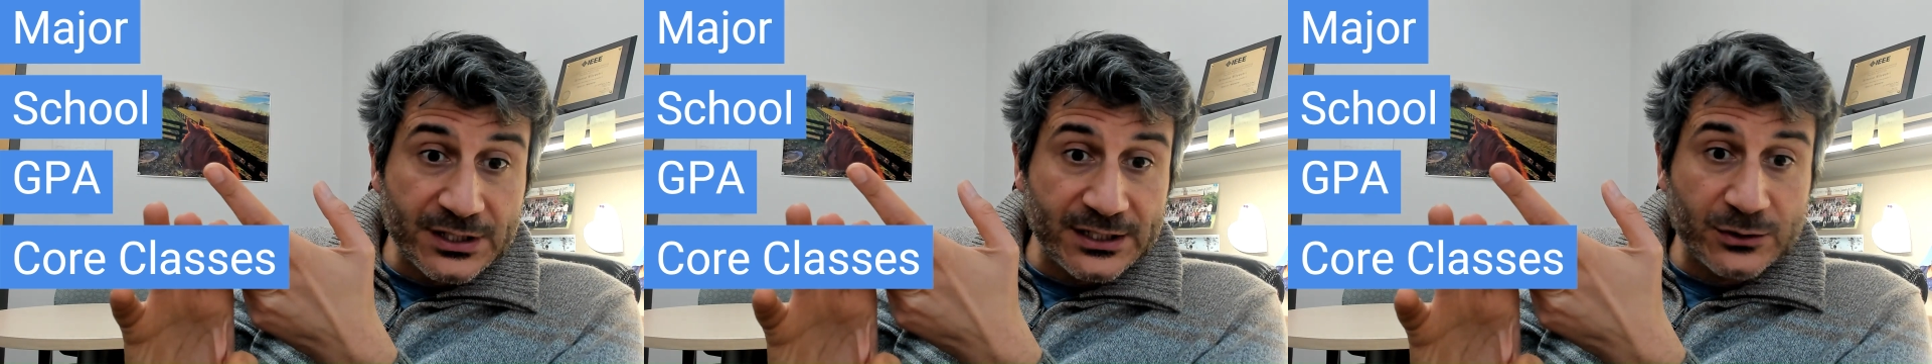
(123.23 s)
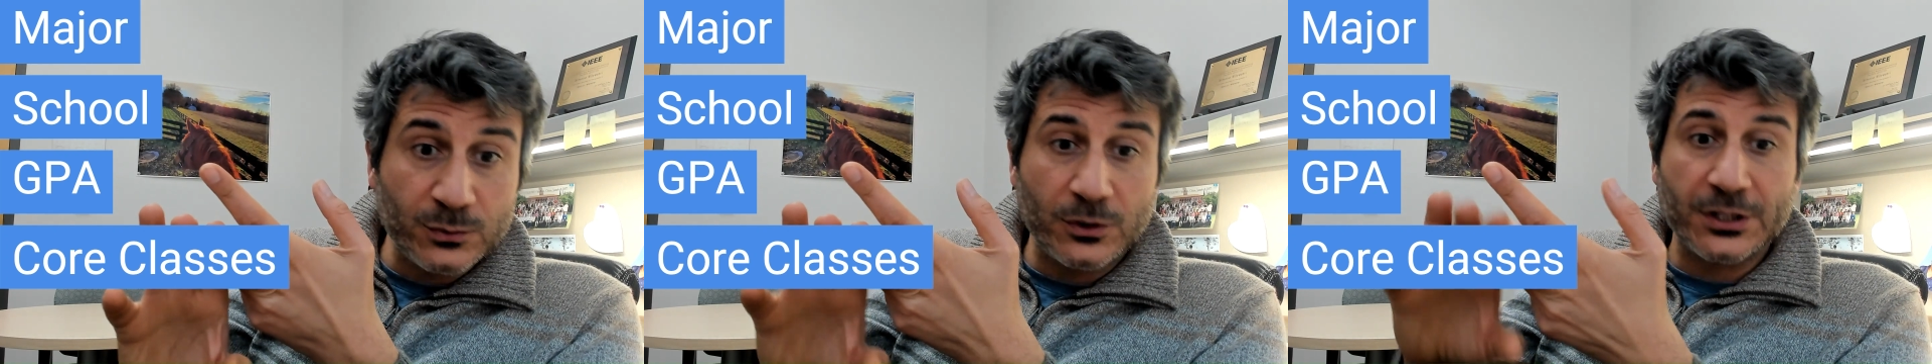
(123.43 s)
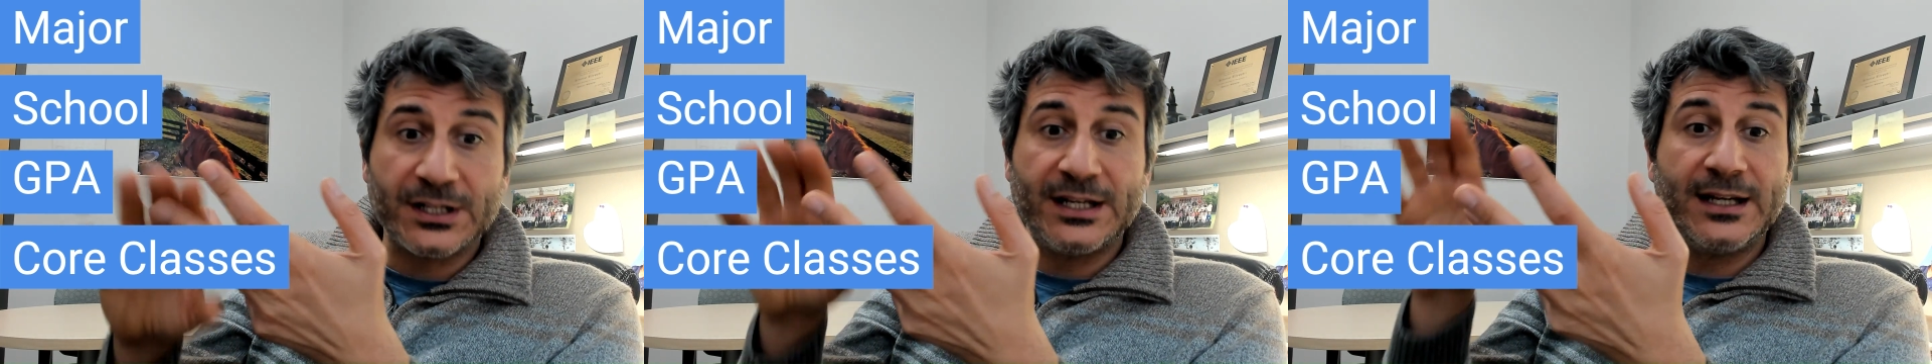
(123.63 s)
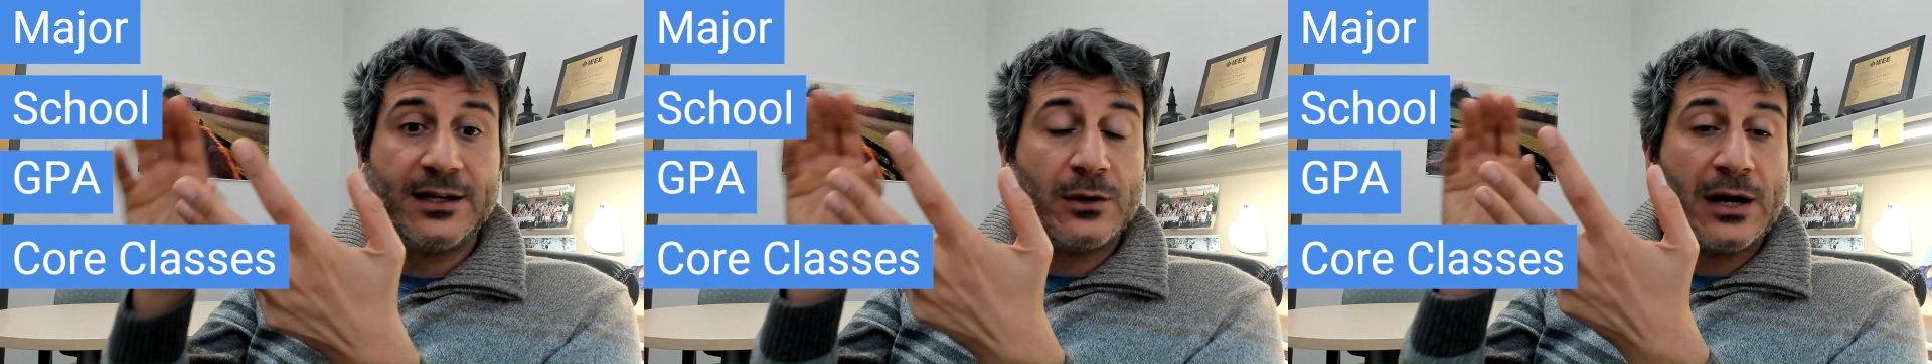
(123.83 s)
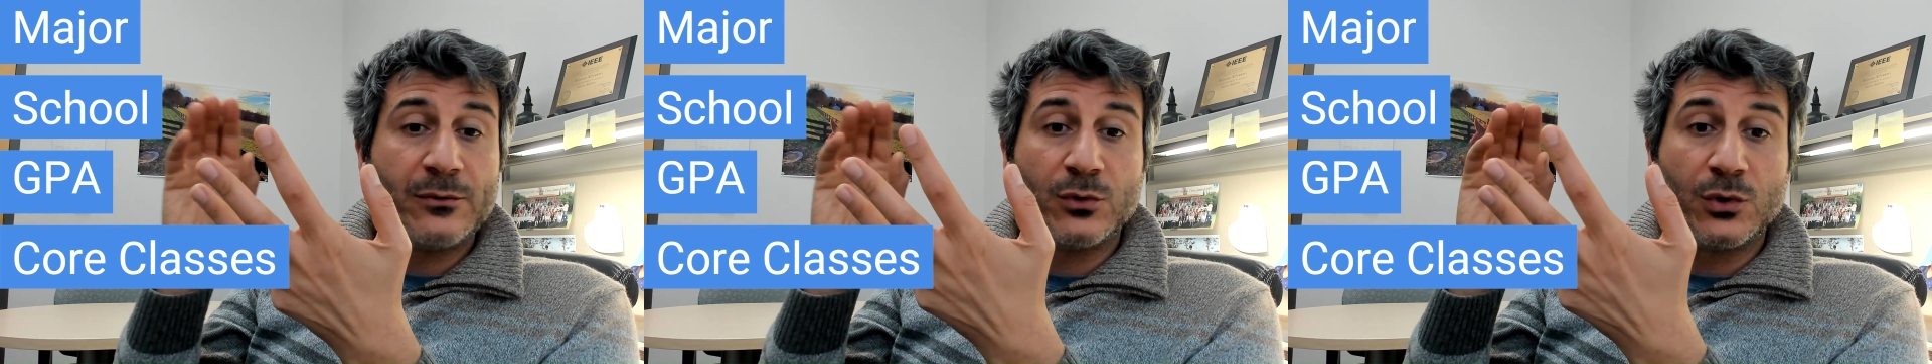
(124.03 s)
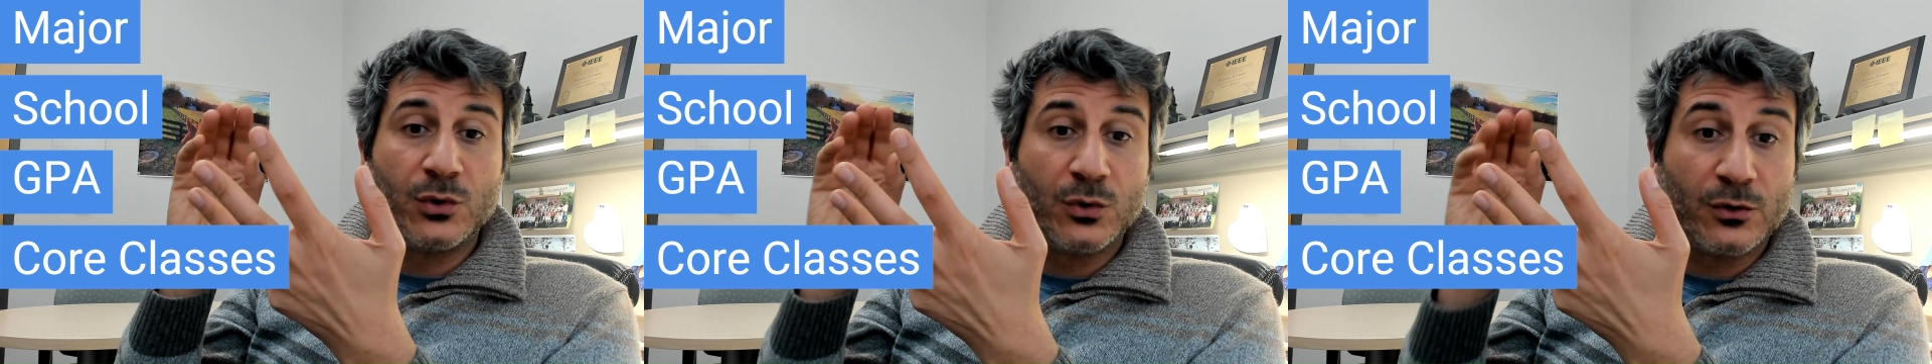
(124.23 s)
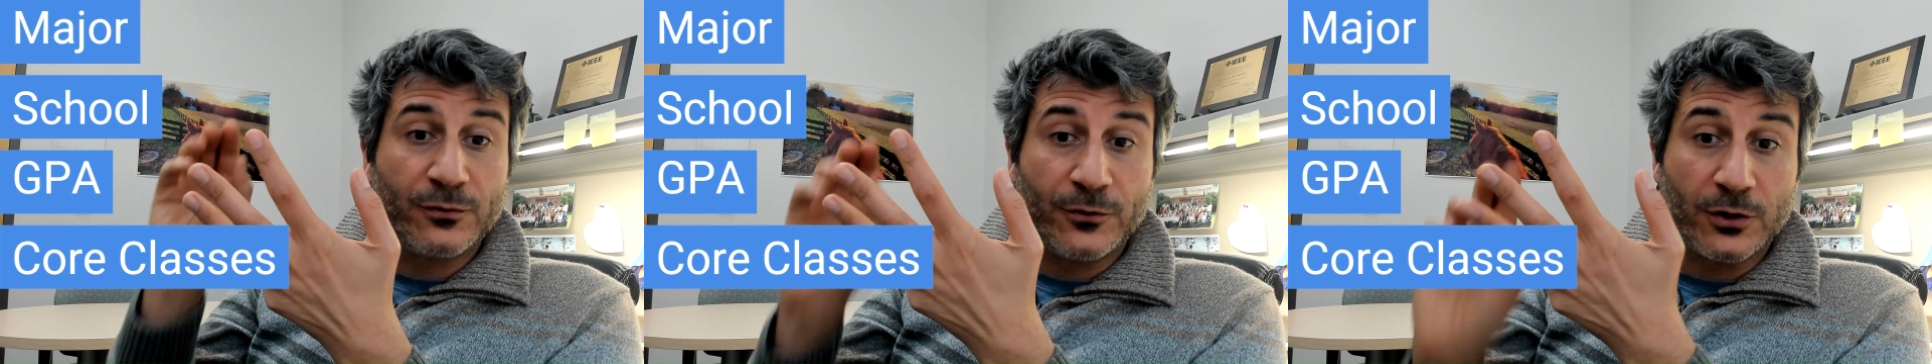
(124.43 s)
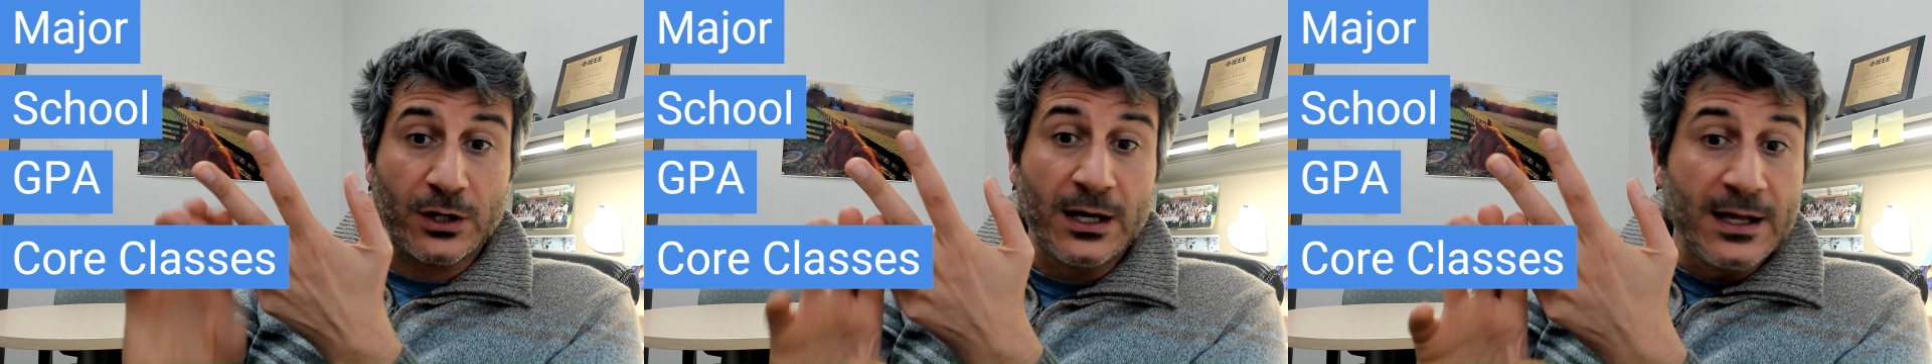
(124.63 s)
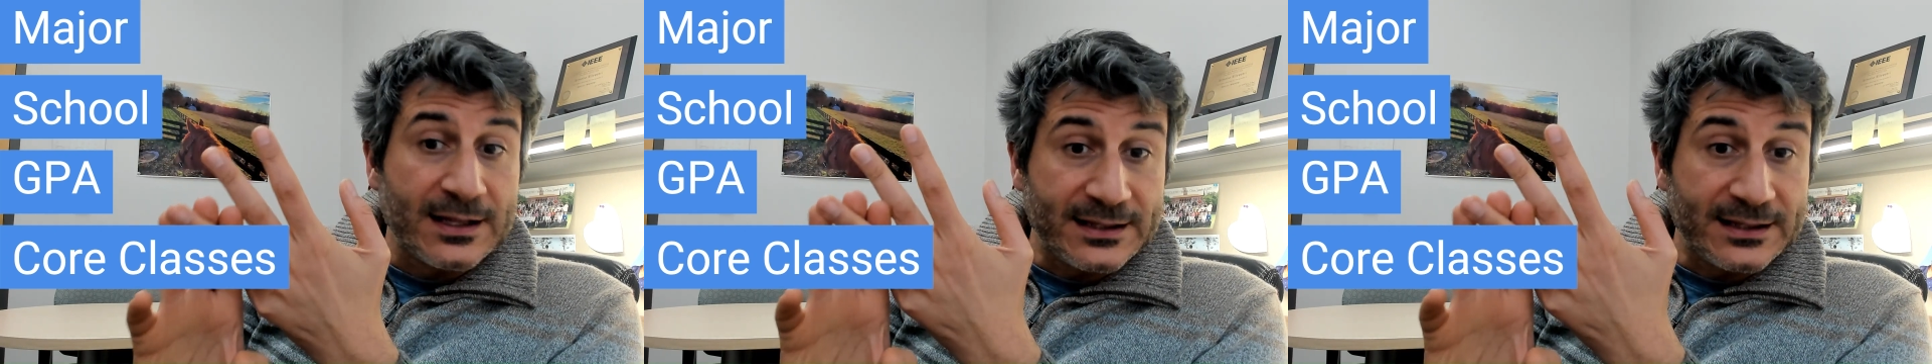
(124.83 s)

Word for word: networking i will look for